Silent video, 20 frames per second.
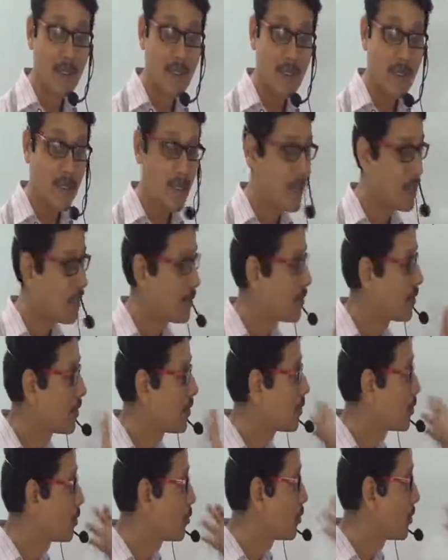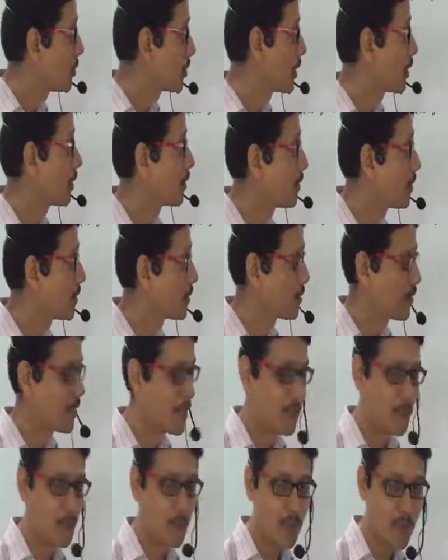If I teach you this at this
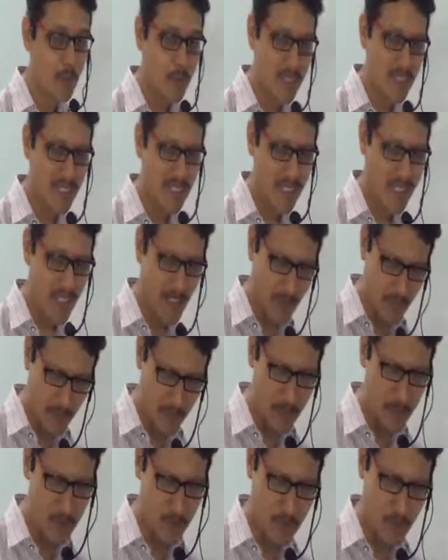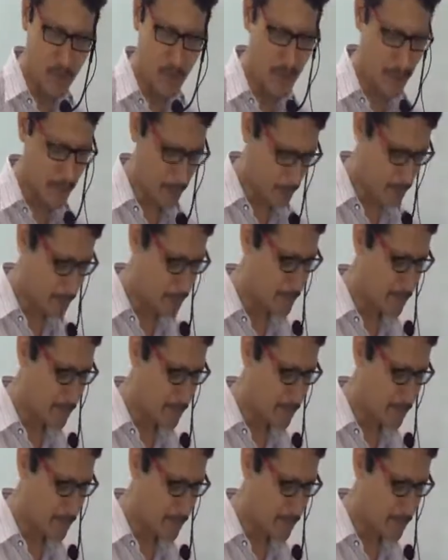time, you will be a little confused. Okay.